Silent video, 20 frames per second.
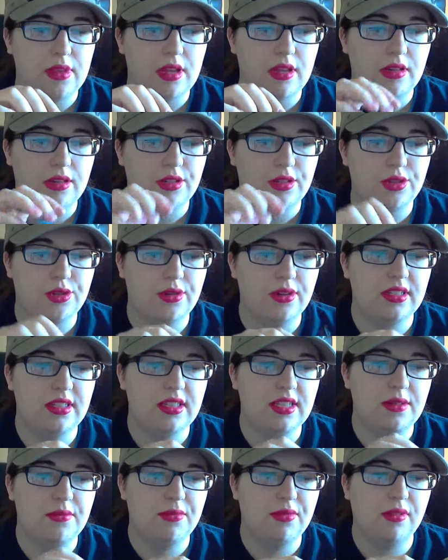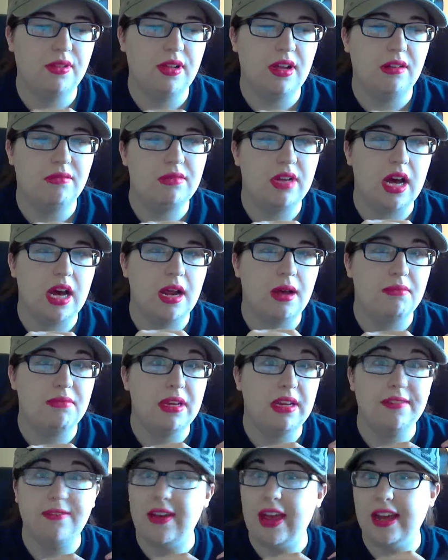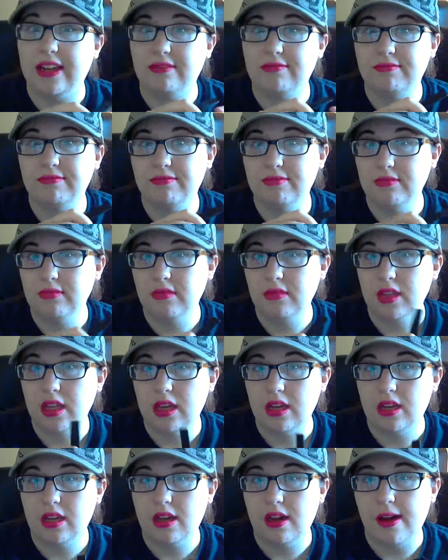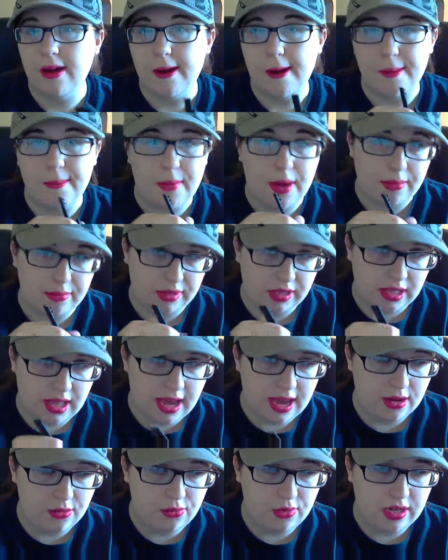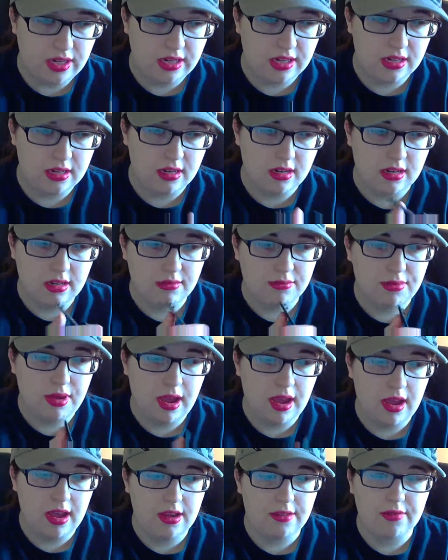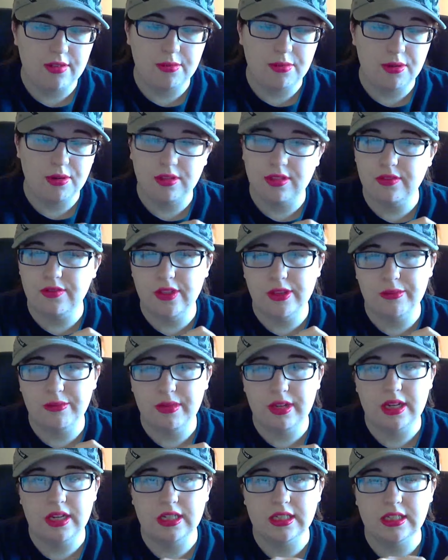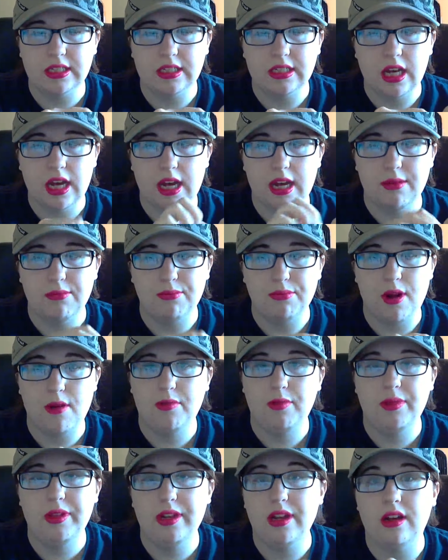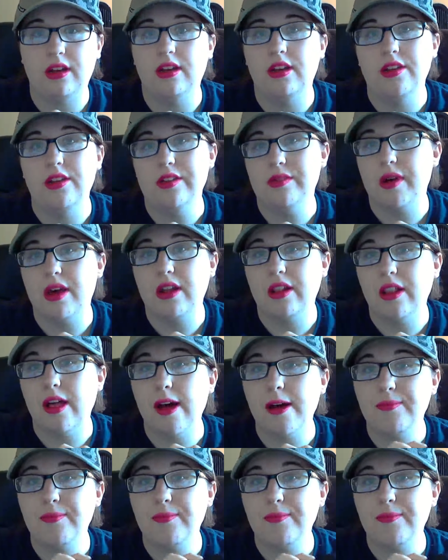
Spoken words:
Short and simple, I'm not a big fan. I'm glad we didn't pay for both of them because I'm probably not going to use mine a lot.